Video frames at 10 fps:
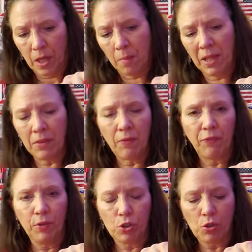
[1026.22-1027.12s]
I'm letting the
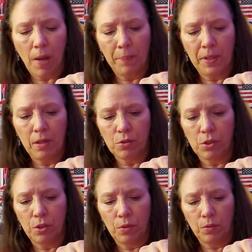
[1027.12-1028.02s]
fruit drop in there
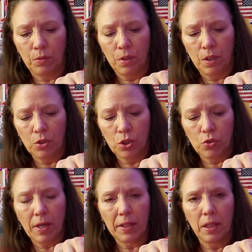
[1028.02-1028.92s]
too. Just
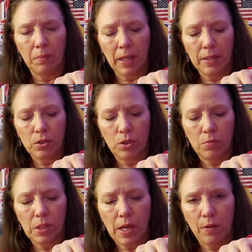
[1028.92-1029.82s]
trying to keep the ice
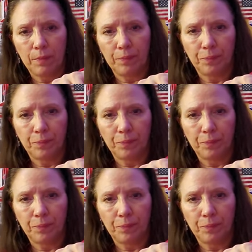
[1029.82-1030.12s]
cubes out.